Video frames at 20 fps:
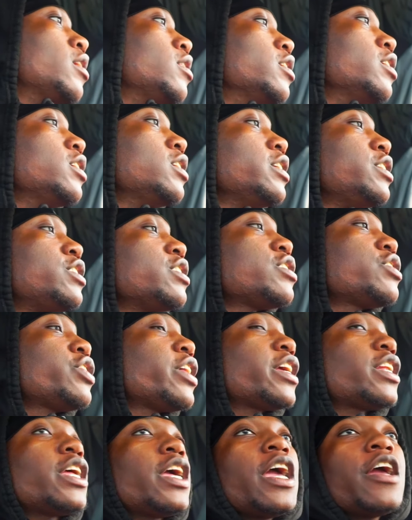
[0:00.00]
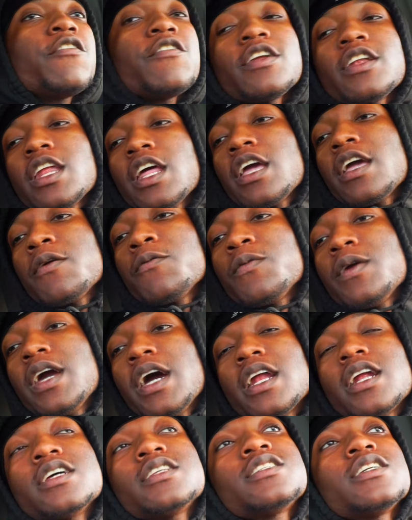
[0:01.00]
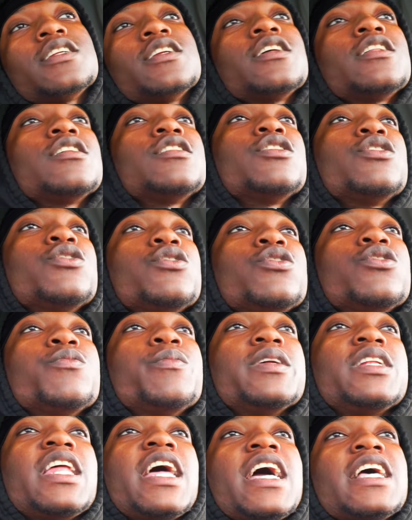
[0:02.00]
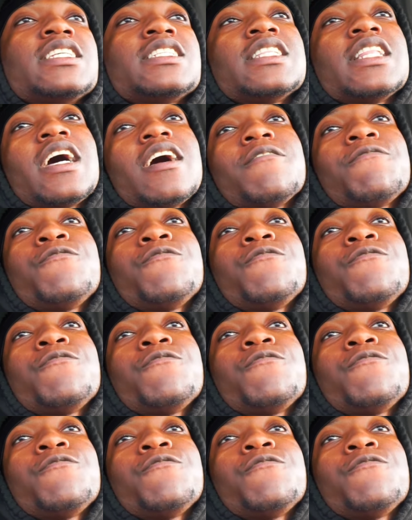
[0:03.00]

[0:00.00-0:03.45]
Literally just checked in everything. We got us another load, but that's not